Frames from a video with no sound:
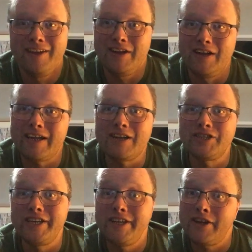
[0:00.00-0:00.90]
Little
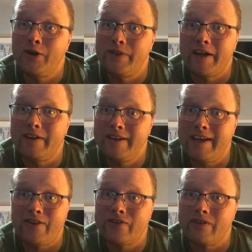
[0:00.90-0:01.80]
did he know that,
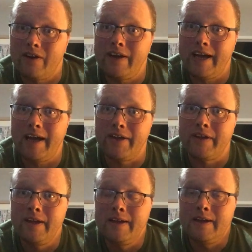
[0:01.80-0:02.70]
yes, I
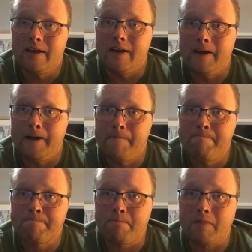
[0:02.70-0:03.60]
had.
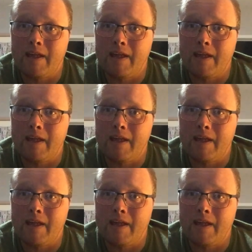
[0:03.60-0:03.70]
And